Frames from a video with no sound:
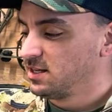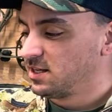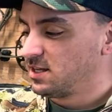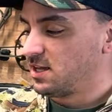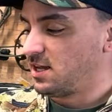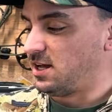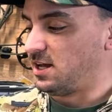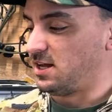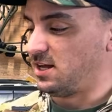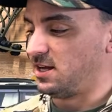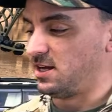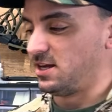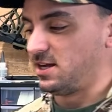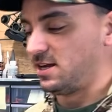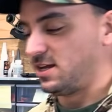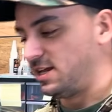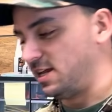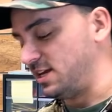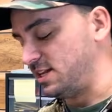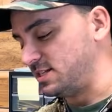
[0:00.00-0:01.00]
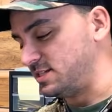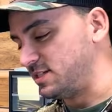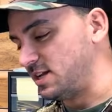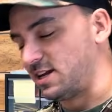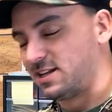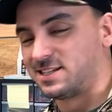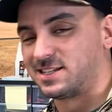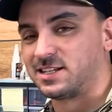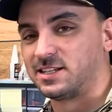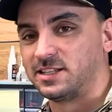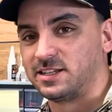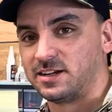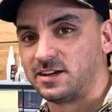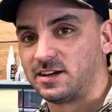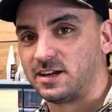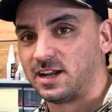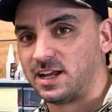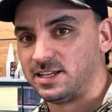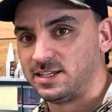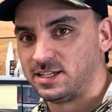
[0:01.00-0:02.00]
it is not as clear.
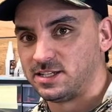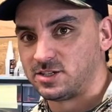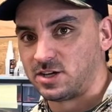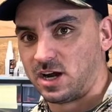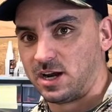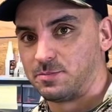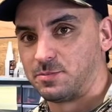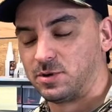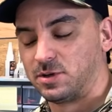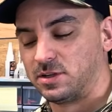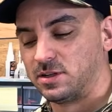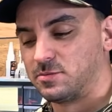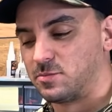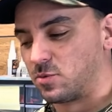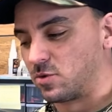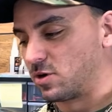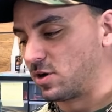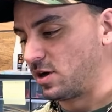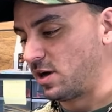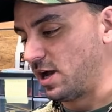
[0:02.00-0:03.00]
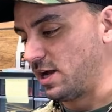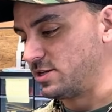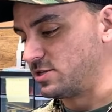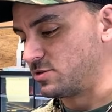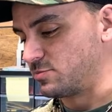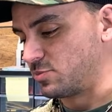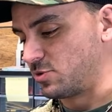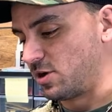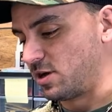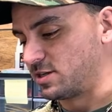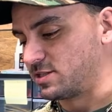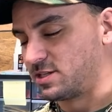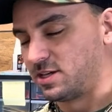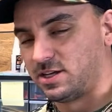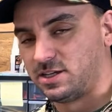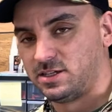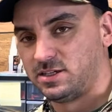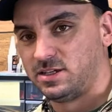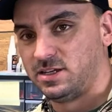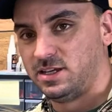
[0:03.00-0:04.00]
And I did try to put a little more hydrogen
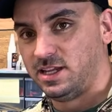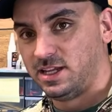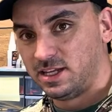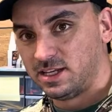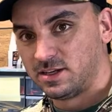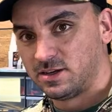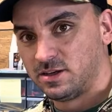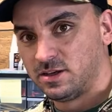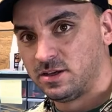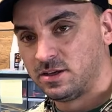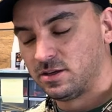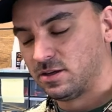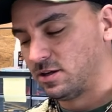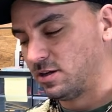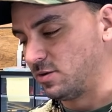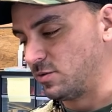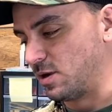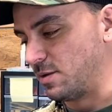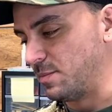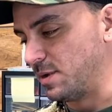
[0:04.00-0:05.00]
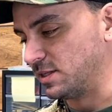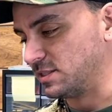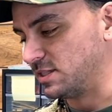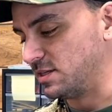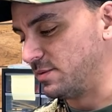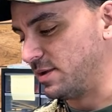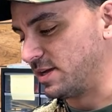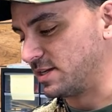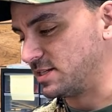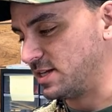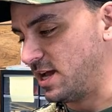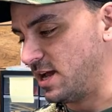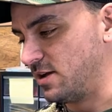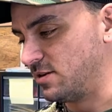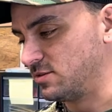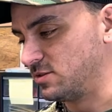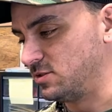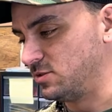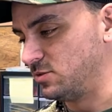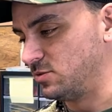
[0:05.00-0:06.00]
peroxide in when I melted it back
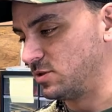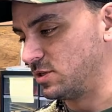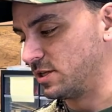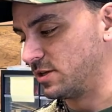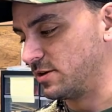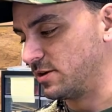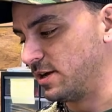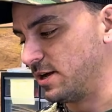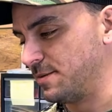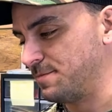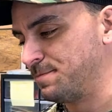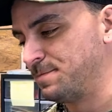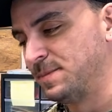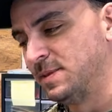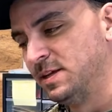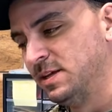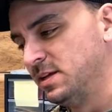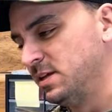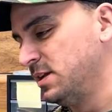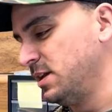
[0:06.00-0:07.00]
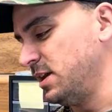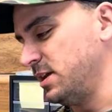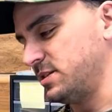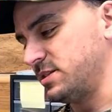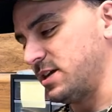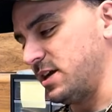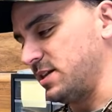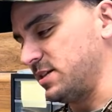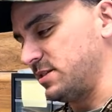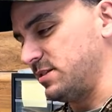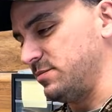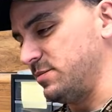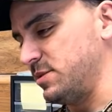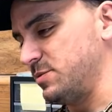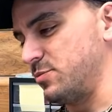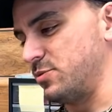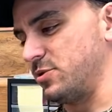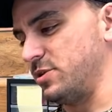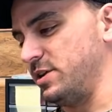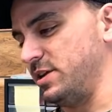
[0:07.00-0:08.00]
down to clear it up. It's got some
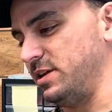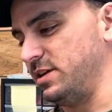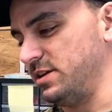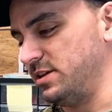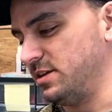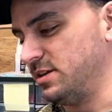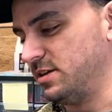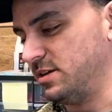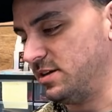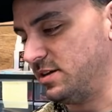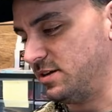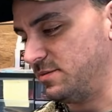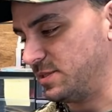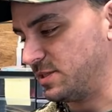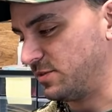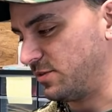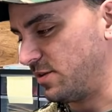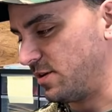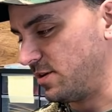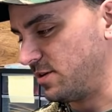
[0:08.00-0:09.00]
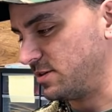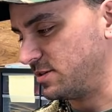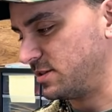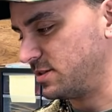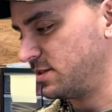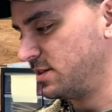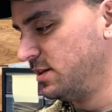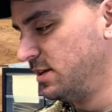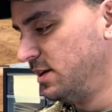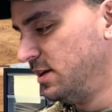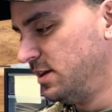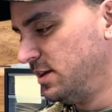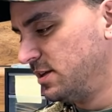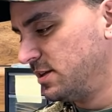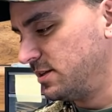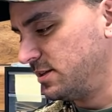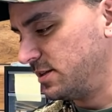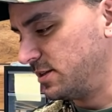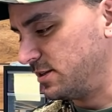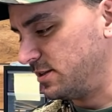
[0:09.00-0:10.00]
debris as far as
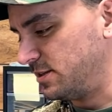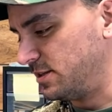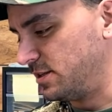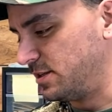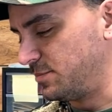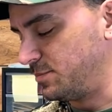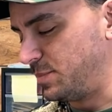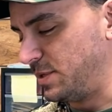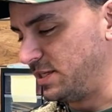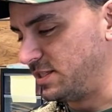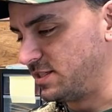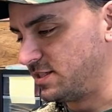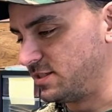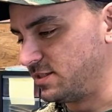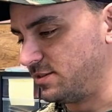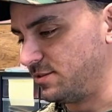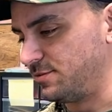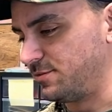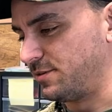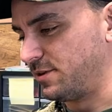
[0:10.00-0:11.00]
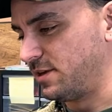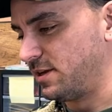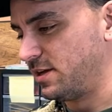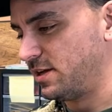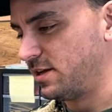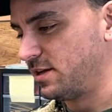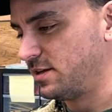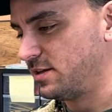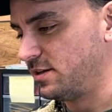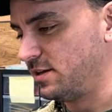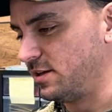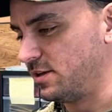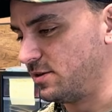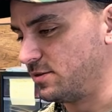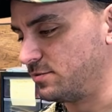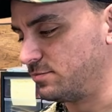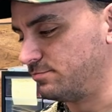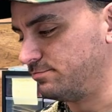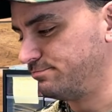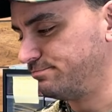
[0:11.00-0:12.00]
little pieces of, you
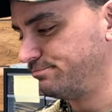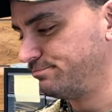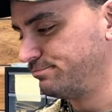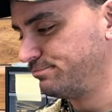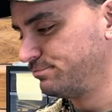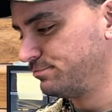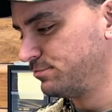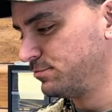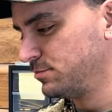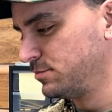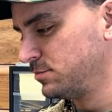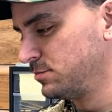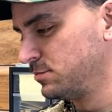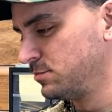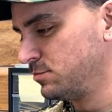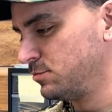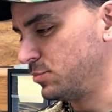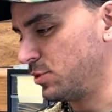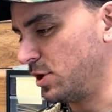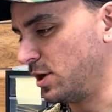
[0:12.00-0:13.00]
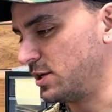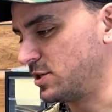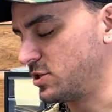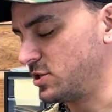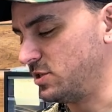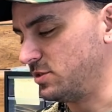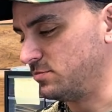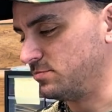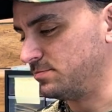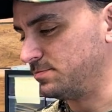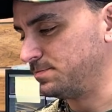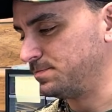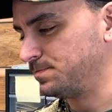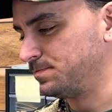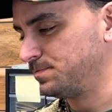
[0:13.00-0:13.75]
know, brush and